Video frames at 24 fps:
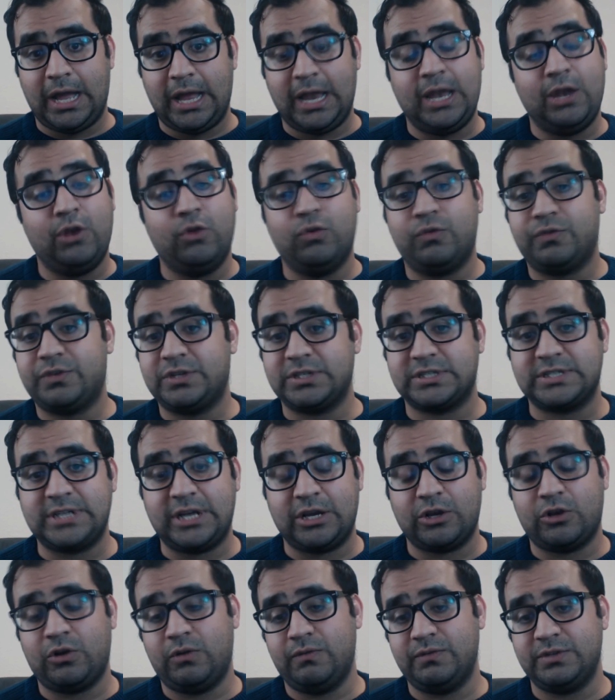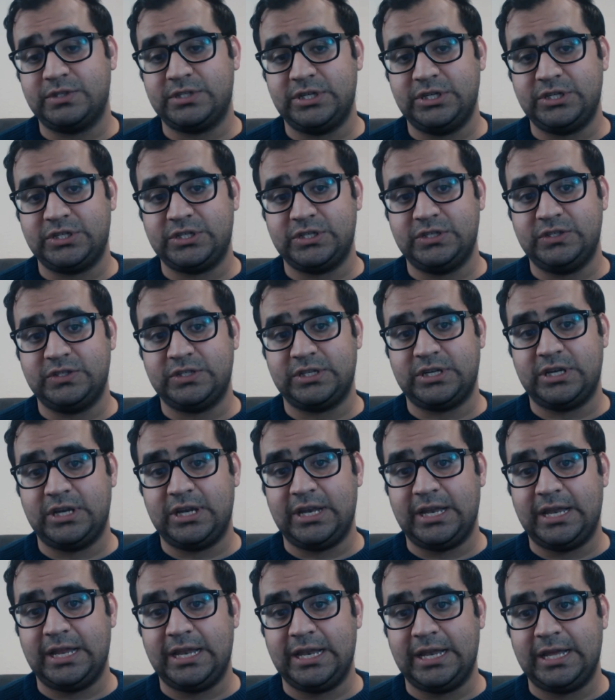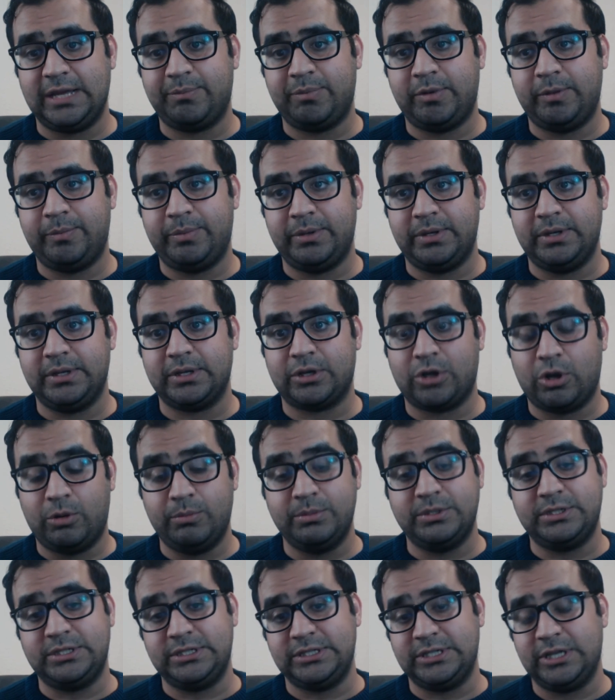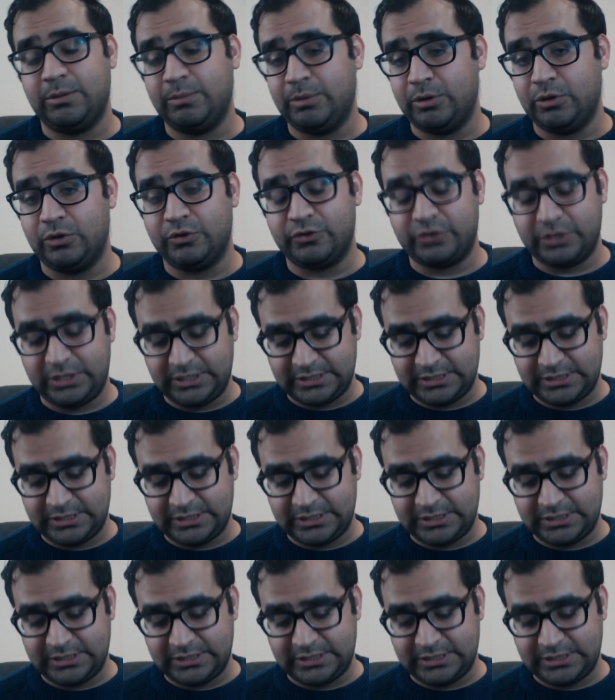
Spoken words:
I love to start conversations, and I like people commenting down below.